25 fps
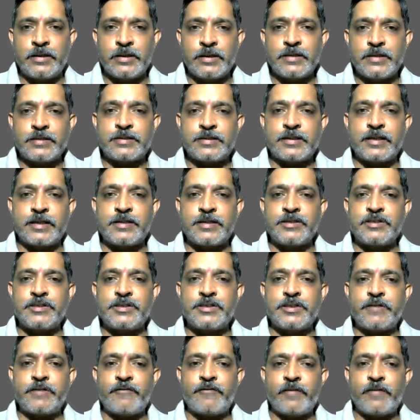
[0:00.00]

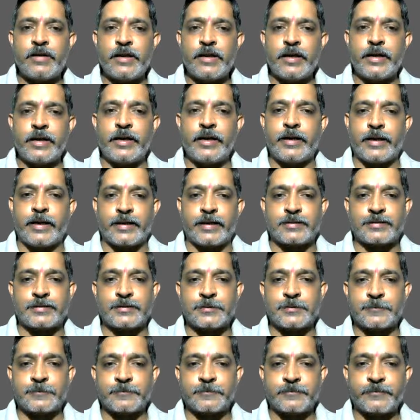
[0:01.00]
Sensitive
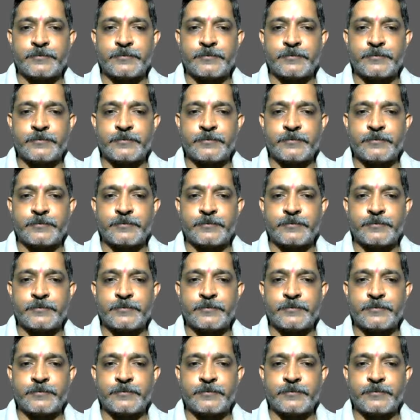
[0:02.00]
Index,